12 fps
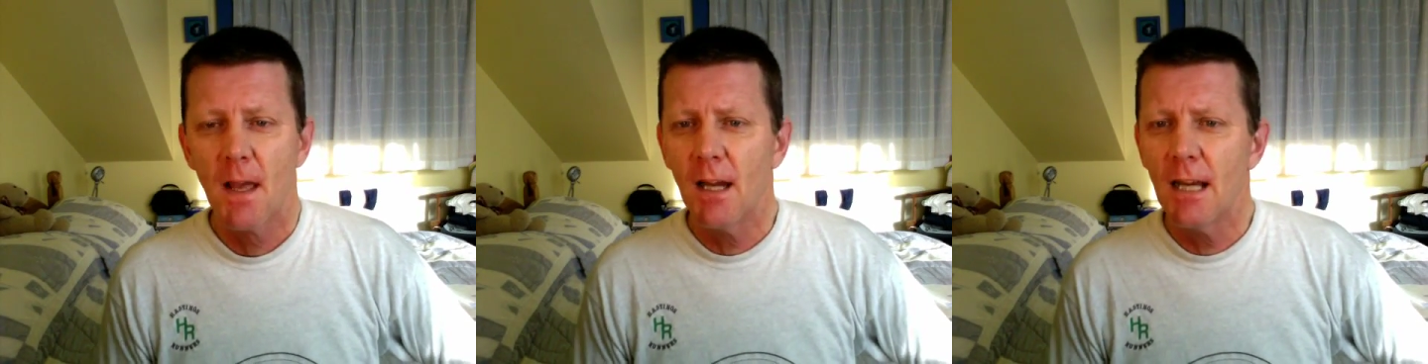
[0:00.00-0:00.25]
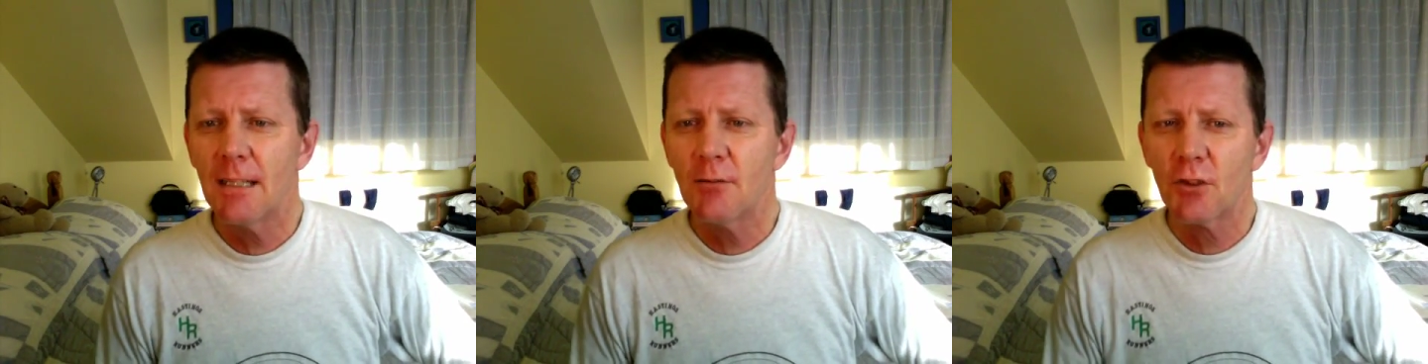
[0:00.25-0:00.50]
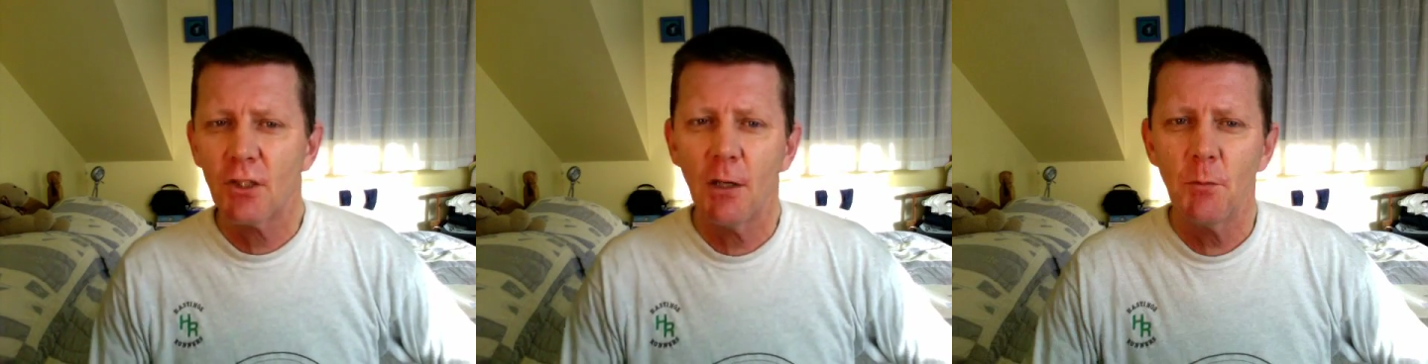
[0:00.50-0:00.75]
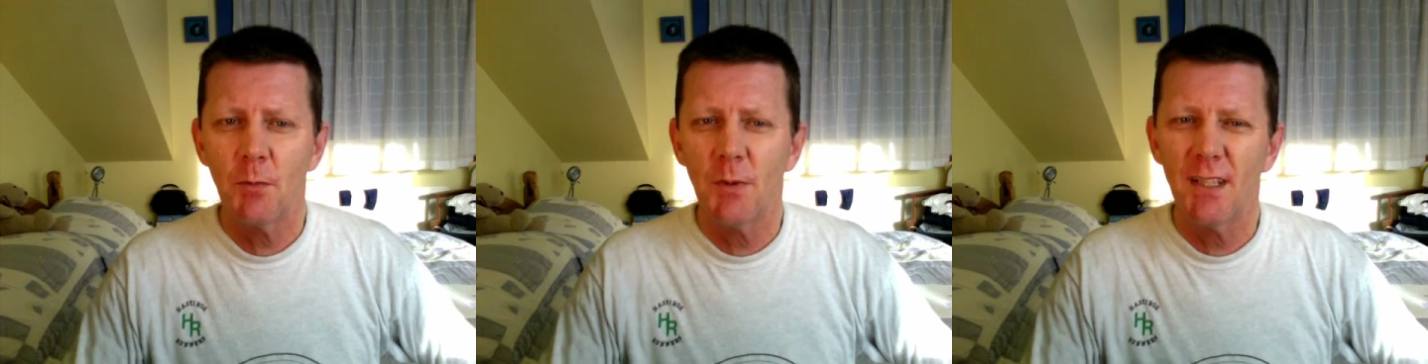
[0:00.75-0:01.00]
and
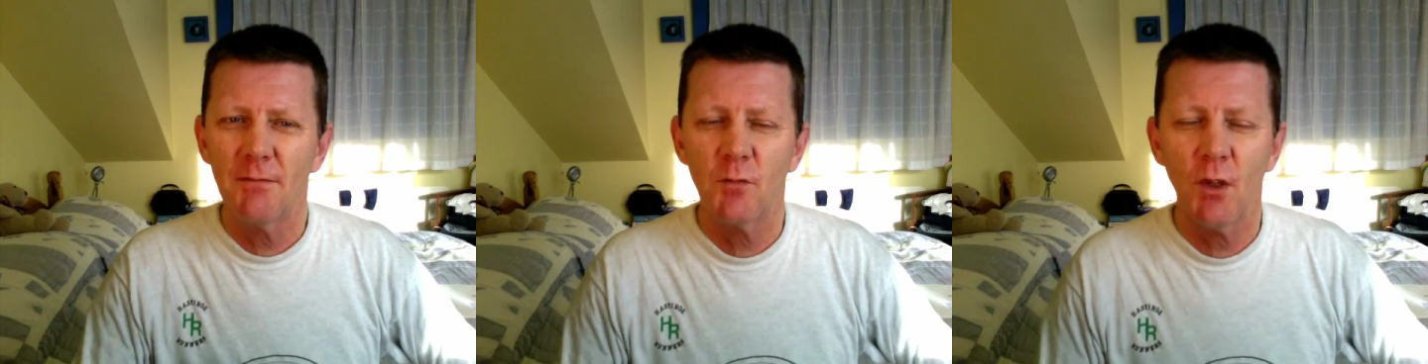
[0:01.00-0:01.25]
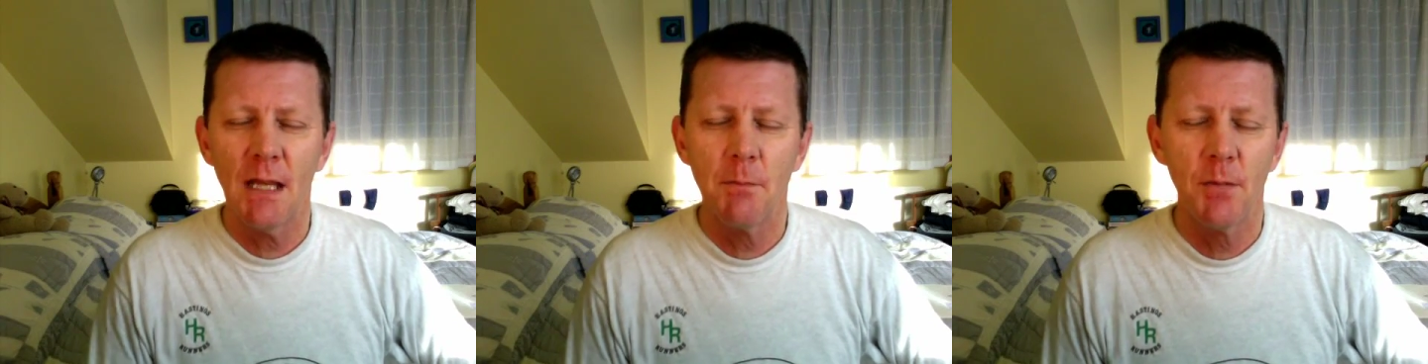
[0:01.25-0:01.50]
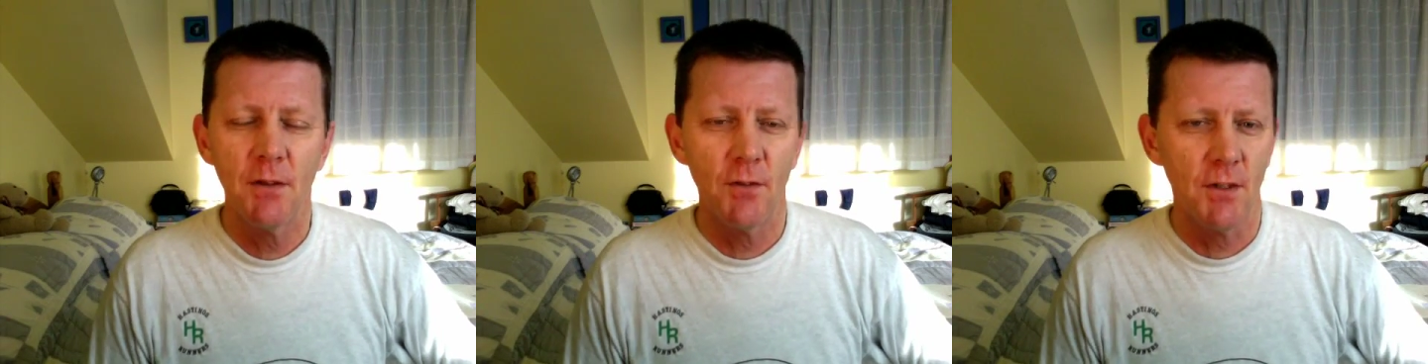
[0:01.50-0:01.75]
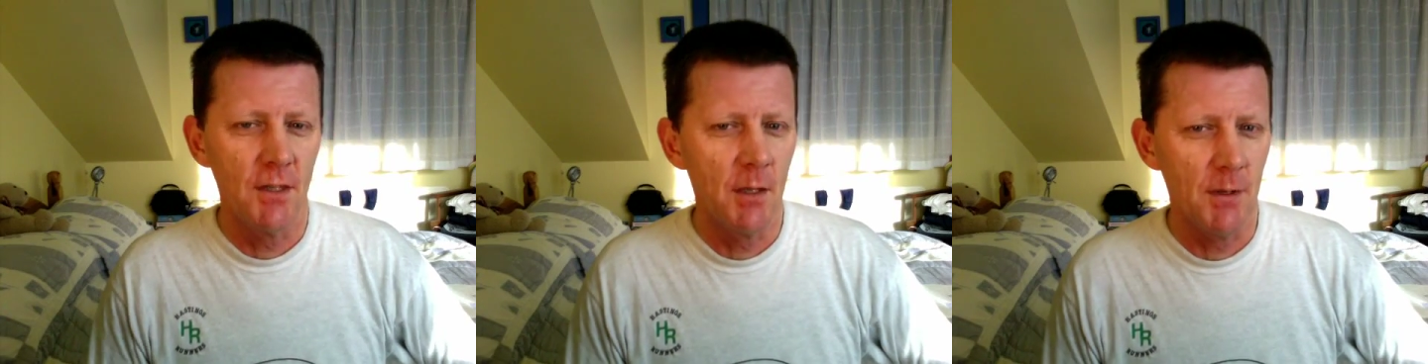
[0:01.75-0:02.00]
I'm a bit
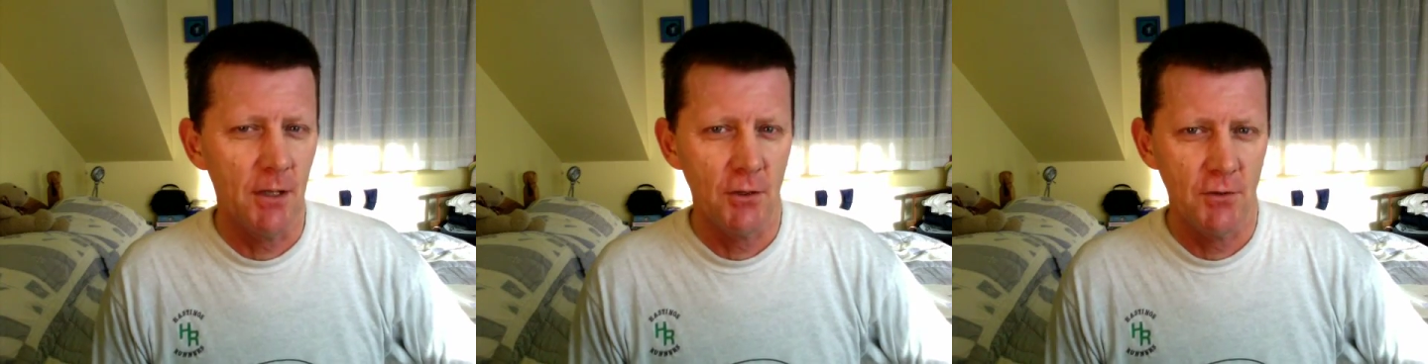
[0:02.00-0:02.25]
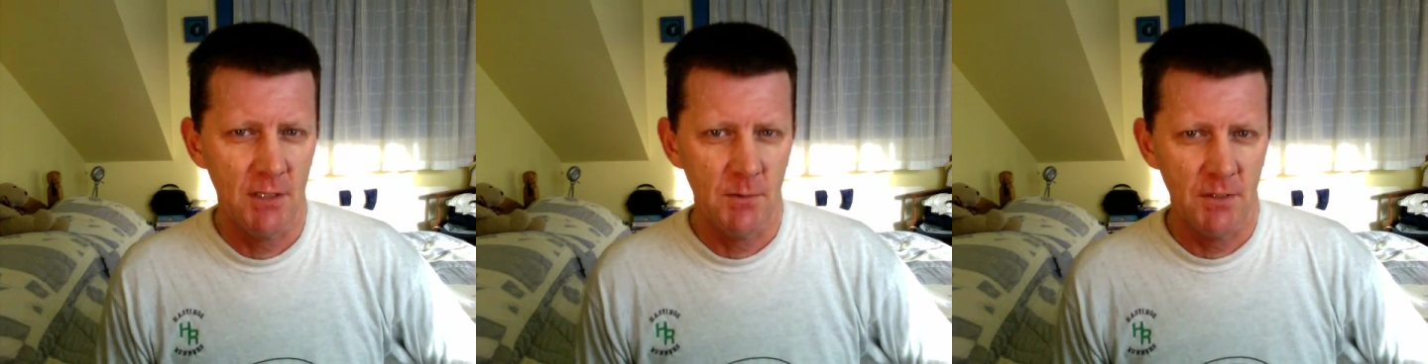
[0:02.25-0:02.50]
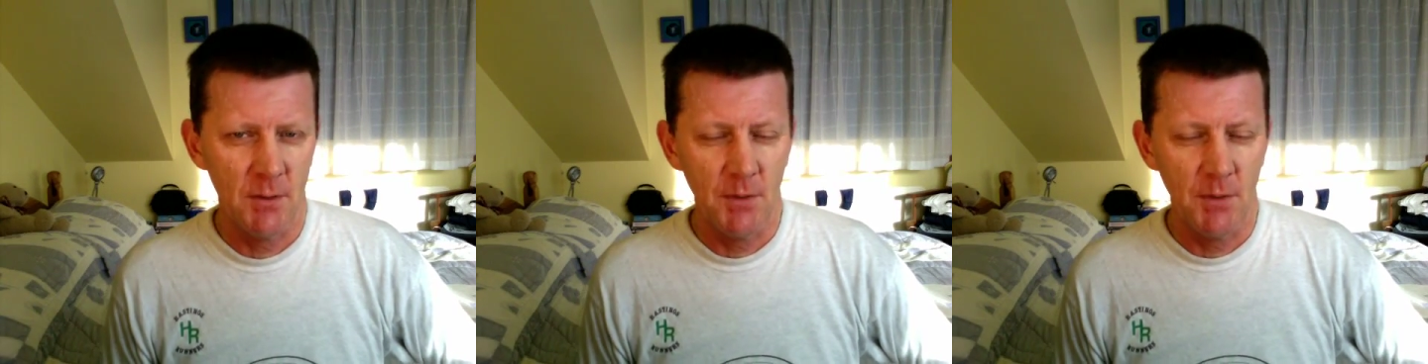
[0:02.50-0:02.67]
ambivalent about Christmas,